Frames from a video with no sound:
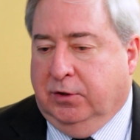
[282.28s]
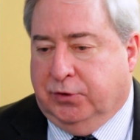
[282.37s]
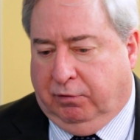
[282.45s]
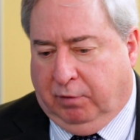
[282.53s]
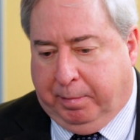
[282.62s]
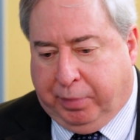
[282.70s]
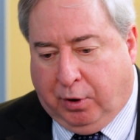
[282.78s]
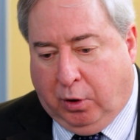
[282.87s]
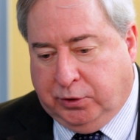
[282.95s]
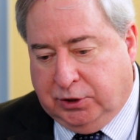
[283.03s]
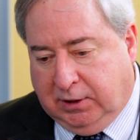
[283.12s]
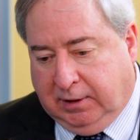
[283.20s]
sort of
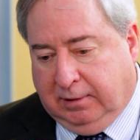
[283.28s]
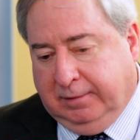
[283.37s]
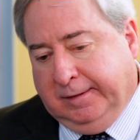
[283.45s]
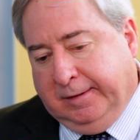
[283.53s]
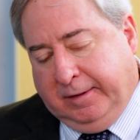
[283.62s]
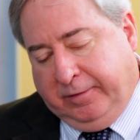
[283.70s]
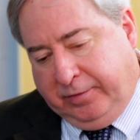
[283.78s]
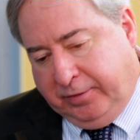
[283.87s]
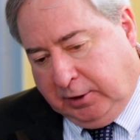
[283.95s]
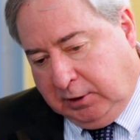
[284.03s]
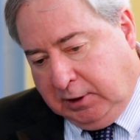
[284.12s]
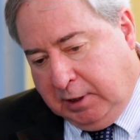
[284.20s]
approaching the
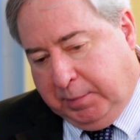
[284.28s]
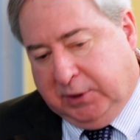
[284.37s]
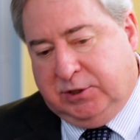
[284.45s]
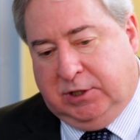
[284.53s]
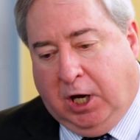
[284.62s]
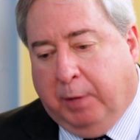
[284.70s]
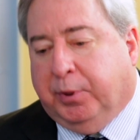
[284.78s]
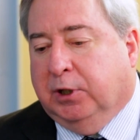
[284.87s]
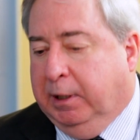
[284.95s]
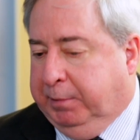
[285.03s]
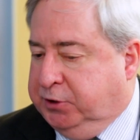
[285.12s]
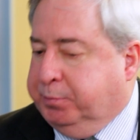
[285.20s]
limits, the upper
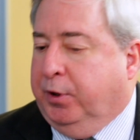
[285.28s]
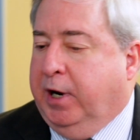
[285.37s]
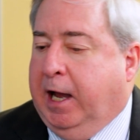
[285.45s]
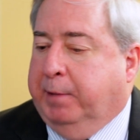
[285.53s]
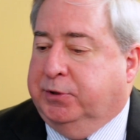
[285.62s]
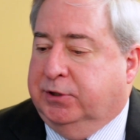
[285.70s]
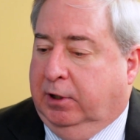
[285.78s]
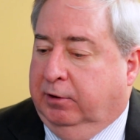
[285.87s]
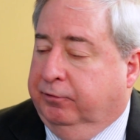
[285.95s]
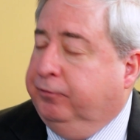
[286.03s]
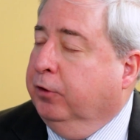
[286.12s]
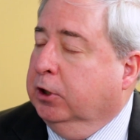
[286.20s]
limits perhaps,
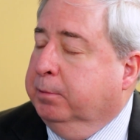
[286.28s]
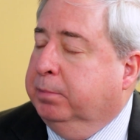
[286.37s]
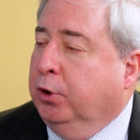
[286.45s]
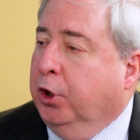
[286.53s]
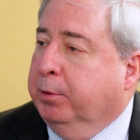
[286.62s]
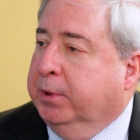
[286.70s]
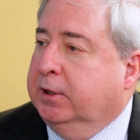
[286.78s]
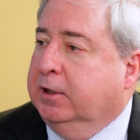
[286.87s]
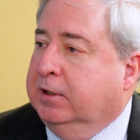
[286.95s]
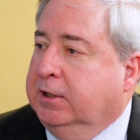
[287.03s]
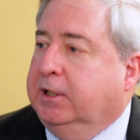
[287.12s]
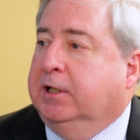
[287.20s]
of full employment
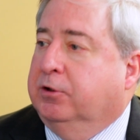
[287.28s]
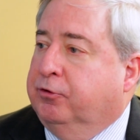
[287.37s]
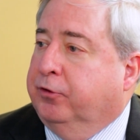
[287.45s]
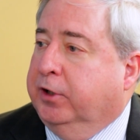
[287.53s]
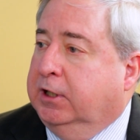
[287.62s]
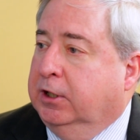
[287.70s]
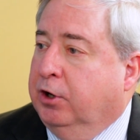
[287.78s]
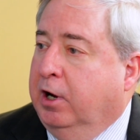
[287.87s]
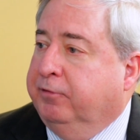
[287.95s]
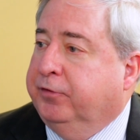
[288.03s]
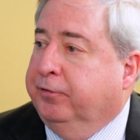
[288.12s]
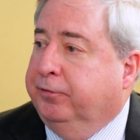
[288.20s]
and needing to sort of get
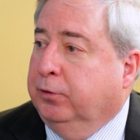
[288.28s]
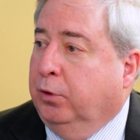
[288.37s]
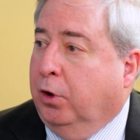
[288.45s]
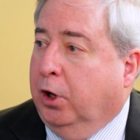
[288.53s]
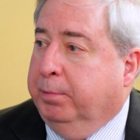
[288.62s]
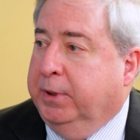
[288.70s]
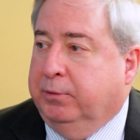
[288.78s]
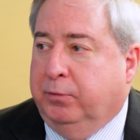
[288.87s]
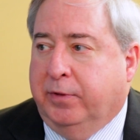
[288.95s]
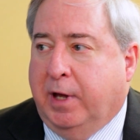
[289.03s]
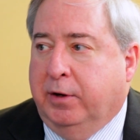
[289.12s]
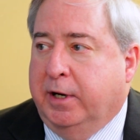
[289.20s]
off the floor, but
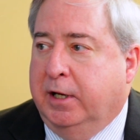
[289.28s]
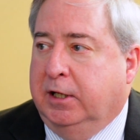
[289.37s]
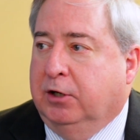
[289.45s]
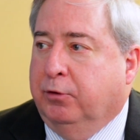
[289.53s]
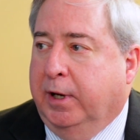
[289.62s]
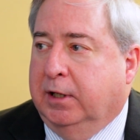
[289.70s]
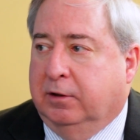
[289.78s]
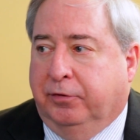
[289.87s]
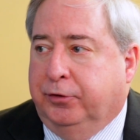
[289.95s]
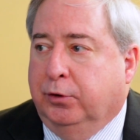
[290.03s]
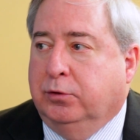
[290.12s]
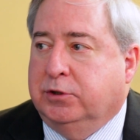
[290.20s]
without any great
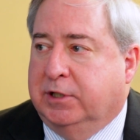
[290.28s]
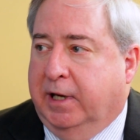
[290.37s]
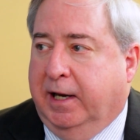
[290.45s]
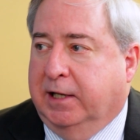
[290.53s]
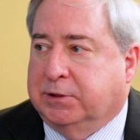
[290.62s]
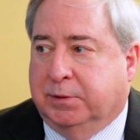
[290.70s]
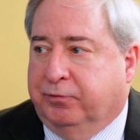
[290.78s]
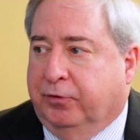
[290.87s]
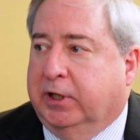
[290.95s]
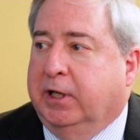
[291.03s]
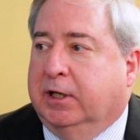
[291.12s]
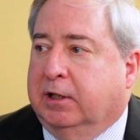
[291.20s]
enthusiasm
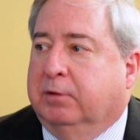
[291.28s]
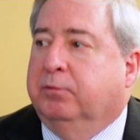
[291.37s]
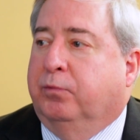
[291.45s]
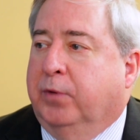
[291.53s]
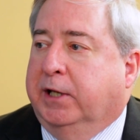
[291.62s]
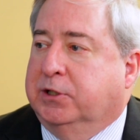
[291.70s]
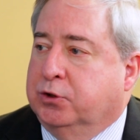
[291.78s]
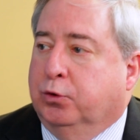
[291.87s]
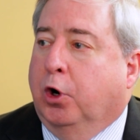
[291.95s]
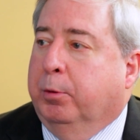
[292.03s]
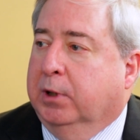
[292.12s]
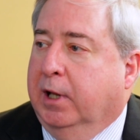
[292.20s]
for getting rates
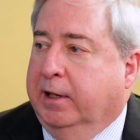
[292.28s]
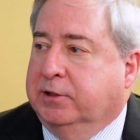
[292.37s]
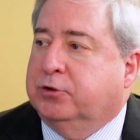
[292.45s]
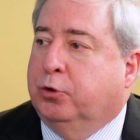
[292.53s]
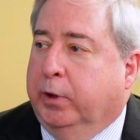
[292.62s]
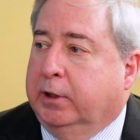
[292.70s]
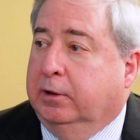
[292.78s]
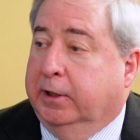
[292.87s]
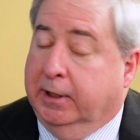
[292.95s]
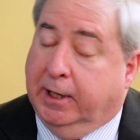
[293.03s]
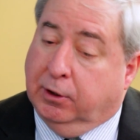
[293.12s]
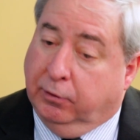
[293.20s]
normalized
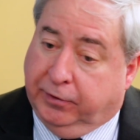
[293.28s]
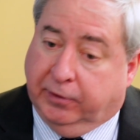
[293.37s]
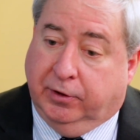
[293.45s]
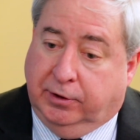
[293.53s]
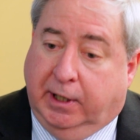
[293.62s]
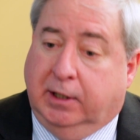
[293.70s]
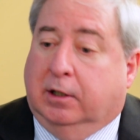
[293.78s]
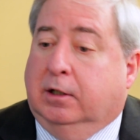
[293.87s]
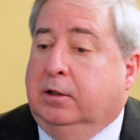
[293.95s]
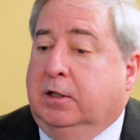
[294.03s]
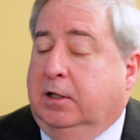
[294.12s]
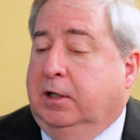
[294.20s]
quickly. And I don't think the
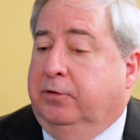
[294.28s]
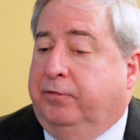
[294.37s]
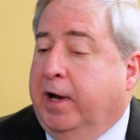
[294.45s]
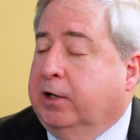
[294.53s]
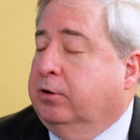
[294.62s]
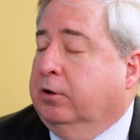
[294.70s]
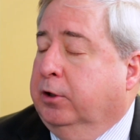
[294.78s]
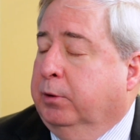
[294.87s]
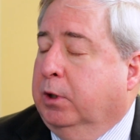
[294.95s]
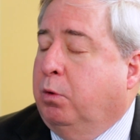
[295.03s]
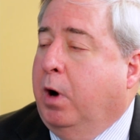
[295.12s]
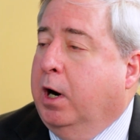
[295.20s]
data, in fact, are going to
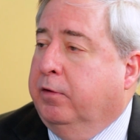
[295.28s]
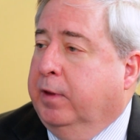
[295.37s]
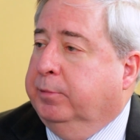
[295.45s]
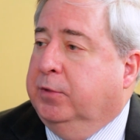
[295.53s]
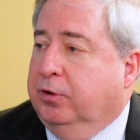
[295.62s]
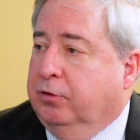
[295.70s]
require them to